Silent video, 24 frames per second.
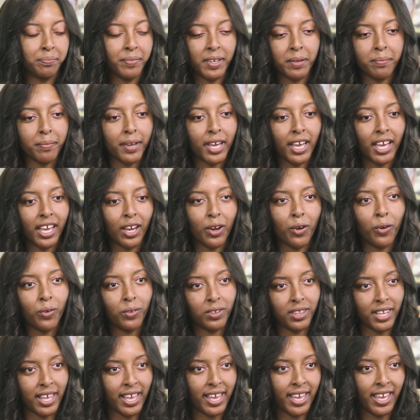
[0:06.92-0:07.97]
spent my whole
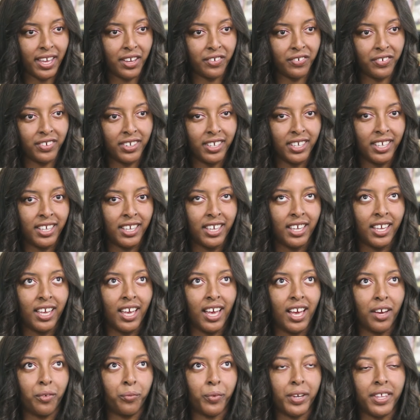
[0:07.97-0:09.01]
life
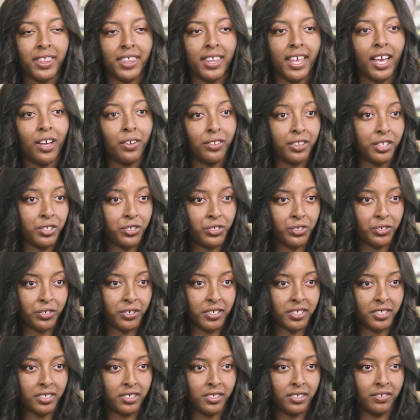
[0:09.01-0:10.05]
with health
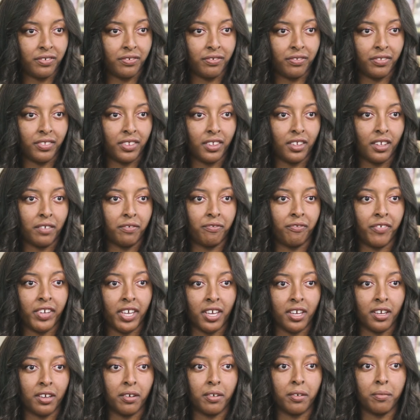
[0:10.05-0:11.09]
insurance
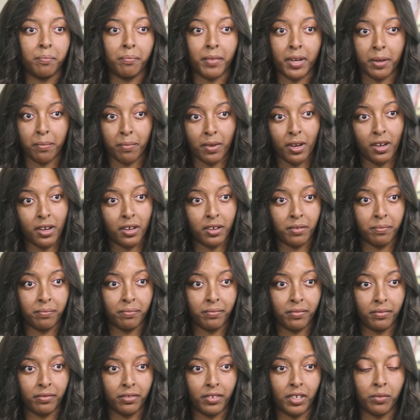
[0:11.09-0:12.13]
via my
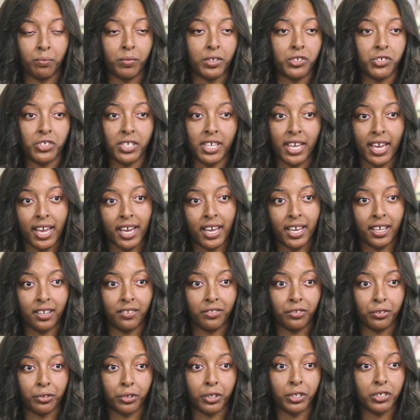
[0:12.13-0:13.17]
mom and what she had
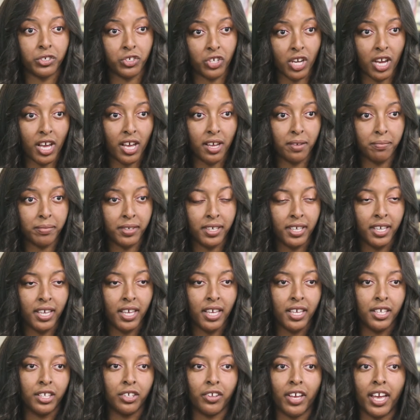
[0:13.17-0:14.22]
through her job.
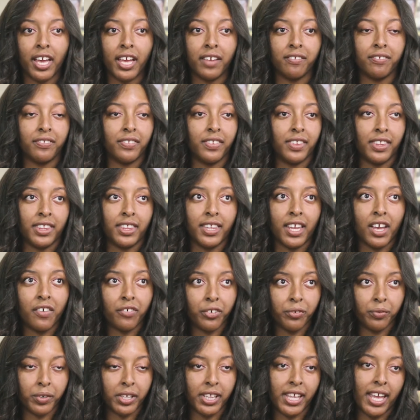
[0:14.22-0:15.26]
So I
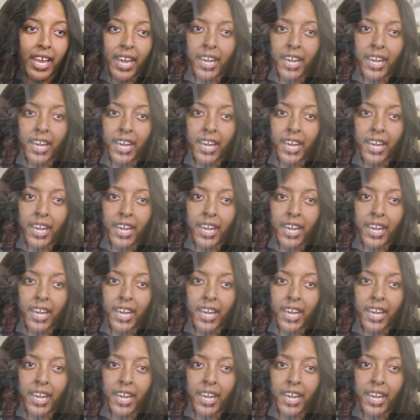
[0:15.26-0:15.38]
never really